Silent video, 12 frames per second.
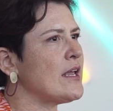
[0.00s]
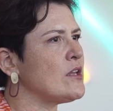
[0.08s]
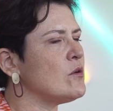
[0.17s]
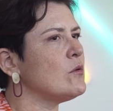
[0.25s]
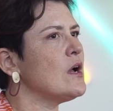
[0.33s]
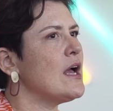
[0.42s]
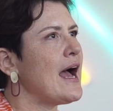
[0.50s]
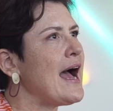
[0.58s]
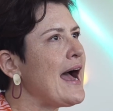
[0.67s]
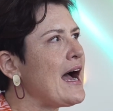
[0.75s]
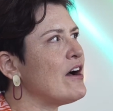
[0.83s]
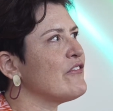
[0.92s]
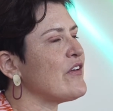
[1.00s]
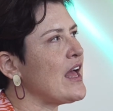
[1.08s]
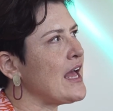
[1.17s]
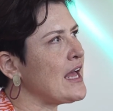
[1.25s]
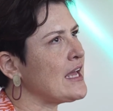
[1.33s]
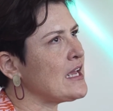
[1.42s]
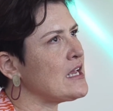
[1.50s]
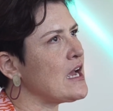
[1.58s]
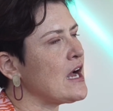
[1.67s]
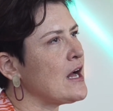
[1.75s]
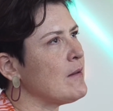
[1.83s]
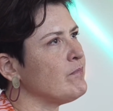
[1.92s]
you have a
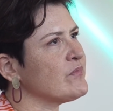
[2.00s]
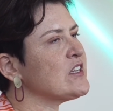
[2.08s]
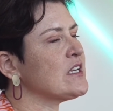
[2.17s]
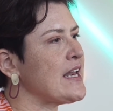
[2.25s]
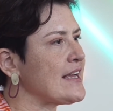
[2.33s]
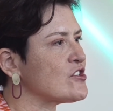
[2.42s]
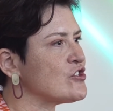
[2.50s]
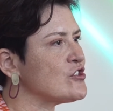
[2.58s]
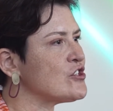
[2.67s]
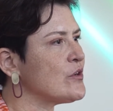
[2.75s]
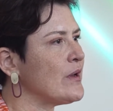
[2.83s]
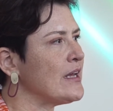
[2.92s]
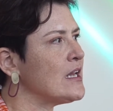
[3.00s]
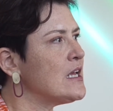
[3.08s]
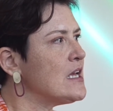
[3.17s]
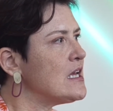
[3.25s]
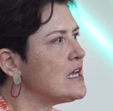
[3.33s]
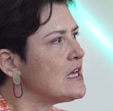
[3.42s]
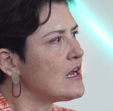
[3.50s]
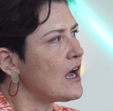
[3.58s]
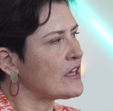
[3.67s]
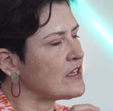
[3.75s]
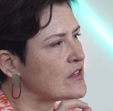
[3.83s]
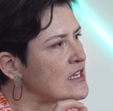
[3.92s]
connection to it.
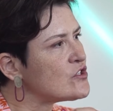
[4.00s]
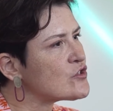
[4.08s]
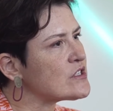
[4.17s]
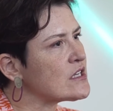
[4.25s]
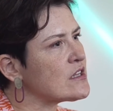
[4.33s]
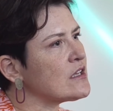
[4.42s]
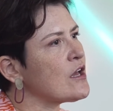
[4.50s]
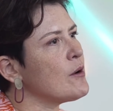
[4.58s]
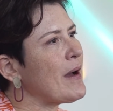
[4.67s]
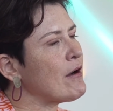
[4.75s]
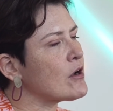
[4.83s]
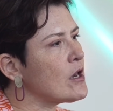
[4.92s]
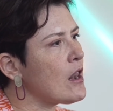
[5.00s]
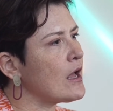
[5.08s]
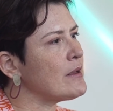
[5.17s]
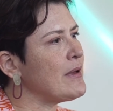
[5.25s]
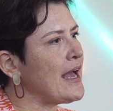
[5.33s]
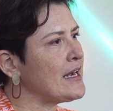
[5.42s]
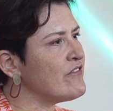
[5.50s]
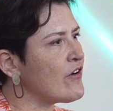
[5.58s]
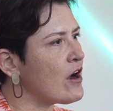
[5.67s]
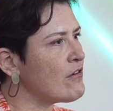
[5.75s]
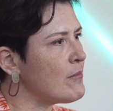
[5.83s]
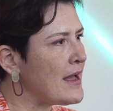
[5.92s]
I think the interesting thing, though, about climate and
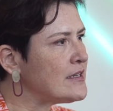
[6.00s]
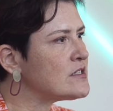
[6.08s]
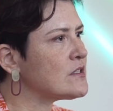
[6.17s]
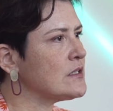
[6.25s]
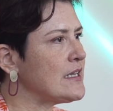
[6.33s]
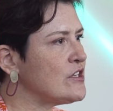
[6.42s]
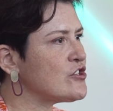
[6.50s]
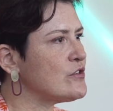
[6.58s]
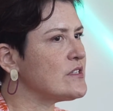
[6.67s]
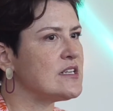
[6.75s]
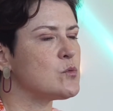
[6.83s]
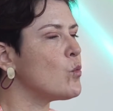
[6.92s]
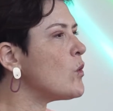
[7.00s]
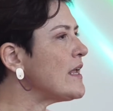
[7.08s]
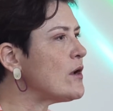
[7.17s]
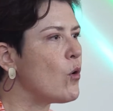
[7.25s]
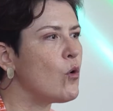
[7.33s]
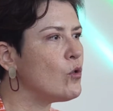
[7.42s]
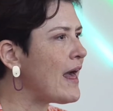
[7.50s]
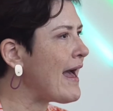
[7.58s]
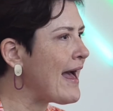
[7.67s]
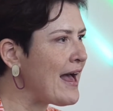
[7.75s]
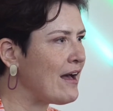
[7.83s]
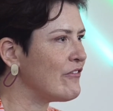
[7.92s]
environmental issues is we all
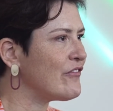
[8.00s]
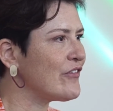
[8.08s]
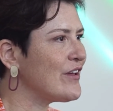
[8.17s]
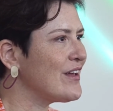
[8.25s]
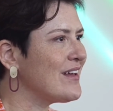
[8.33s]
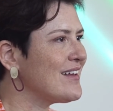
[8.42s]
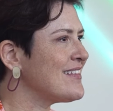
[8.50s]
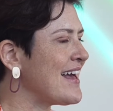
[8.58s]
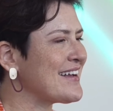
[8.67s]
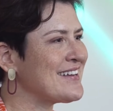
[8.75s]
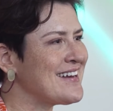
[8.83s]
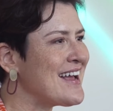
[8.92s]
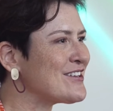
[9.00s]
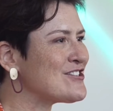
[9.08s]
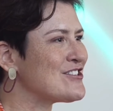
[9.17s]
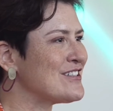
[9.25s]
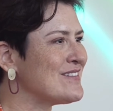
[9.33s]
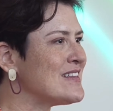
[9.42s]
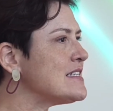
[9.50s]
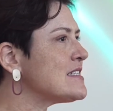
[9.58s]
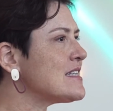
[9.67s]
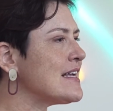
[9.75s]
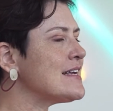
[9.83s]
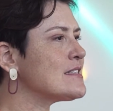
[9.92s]
have that connection. These
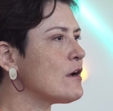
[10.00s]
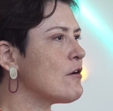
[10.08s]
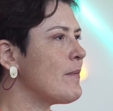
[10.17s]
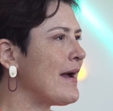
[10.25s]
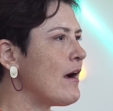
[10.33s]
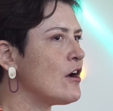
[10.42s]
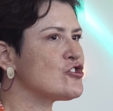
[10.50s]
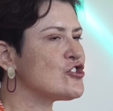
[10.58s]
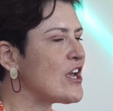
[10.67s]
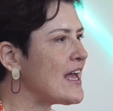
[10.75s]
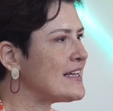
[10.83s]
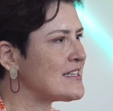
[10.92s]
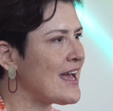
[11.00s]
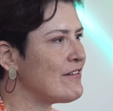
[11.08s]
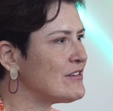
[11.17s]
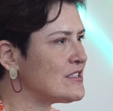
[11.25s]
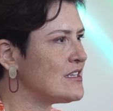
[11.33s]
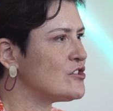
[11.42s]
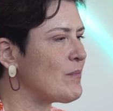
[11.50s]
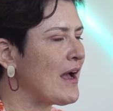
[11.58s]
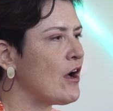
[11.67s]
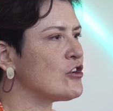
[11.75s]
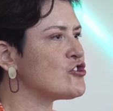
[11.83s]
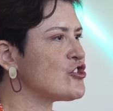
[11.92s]
things are about our shared heritage,
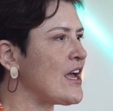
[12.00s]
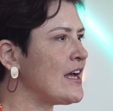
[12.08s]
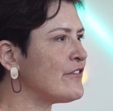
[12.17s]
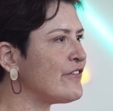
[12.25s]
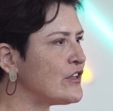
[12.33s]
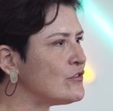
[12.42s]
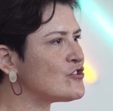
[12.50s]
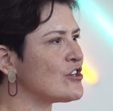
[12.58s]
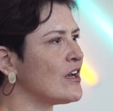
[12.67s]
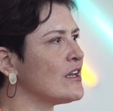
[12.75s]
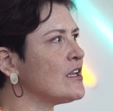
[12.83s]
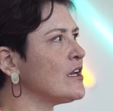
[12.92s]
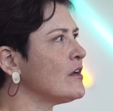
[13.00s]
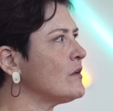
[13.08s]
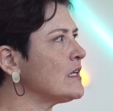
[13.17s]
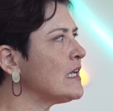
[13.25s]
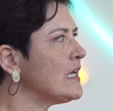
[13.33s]
about our shared future, you know,